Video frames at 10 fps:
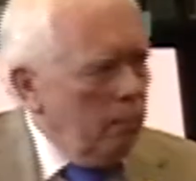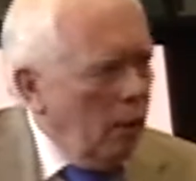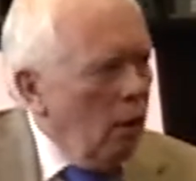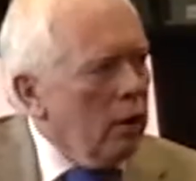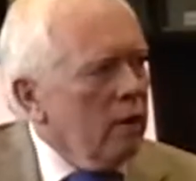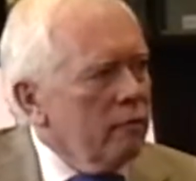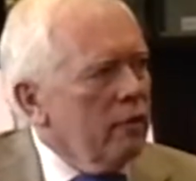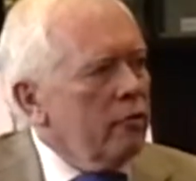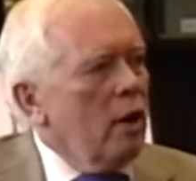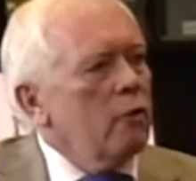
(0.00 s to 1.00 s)
part of
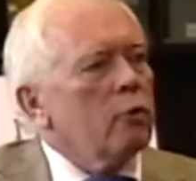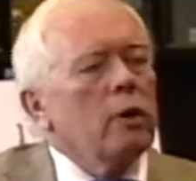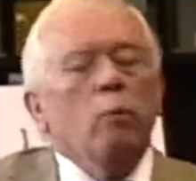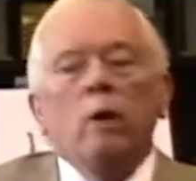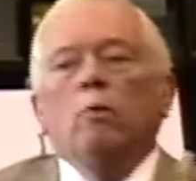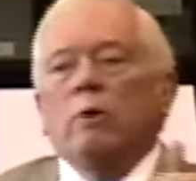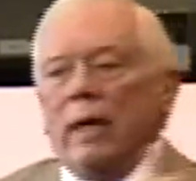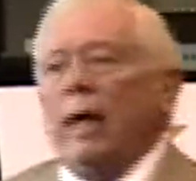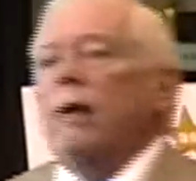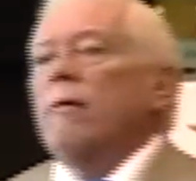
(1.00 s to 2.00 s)
this country, we will
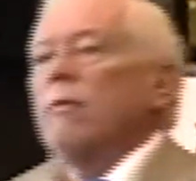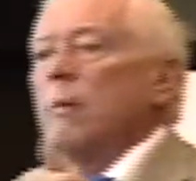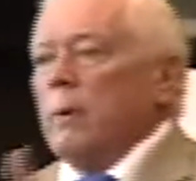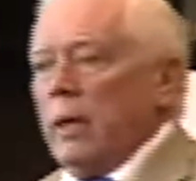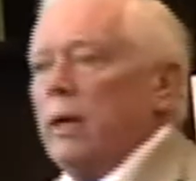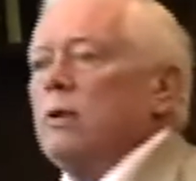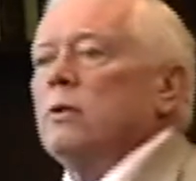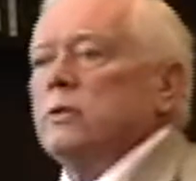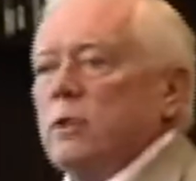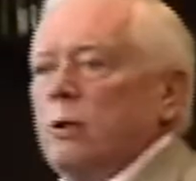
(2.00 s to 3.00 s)
get the political and